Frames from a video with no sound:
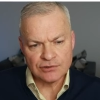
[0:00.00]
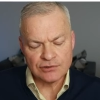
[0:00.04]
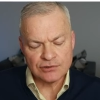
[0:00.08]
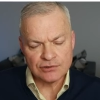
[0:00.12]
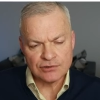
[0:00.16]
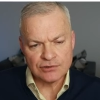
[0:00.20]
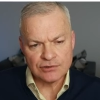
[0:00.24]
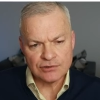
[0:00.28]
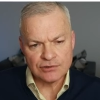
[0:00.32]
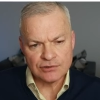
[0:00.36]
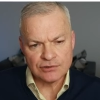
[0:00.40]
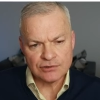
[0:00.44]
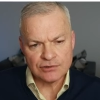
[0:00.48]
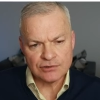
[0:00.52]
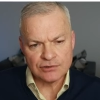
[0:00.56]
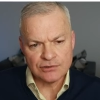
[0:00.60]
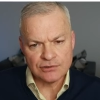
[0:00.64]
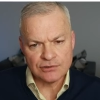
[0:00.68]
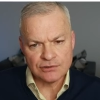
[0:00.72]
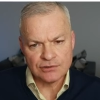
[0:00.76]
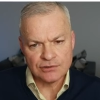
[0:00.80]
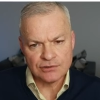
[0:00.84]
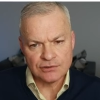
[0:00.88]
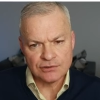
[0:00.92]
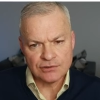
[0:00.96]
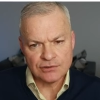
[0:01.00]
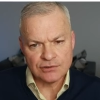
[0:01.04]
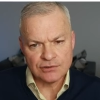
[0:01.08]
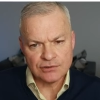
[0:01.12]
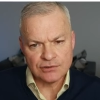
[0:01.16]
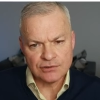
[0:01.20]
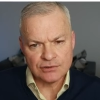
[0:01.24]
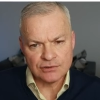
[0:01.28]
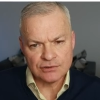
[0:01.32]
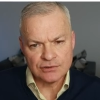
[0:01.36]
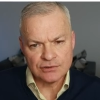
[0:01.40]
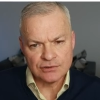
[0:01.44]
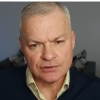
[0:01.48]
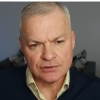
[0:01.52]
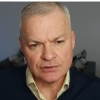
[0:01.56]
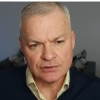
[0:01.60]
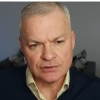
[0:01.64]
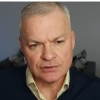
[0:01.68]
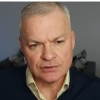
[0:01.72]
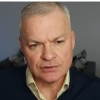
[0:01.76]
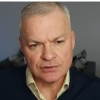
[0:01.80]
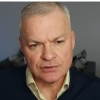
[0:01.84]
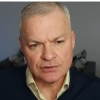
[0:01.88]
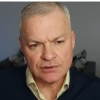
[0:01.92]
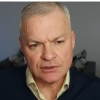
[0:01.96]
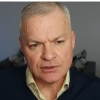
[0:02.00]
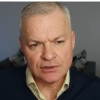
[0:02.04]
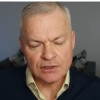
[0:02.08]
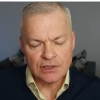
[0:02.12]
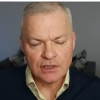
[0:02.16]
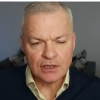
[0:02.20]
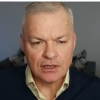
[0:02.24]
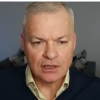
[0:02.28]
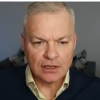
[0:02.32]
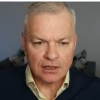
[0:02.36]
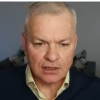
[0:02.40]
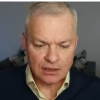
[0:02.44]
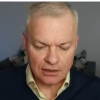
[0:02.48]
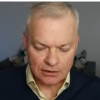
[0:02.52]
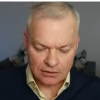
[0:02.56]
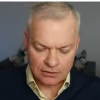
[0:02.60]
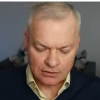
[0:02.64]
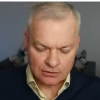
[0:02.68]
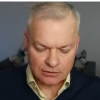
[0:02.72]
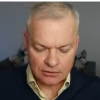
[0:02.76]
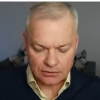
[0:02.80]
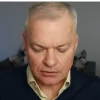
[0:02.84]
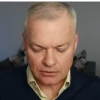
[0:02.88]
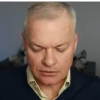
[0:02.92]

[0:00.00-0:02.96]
Nothing is said.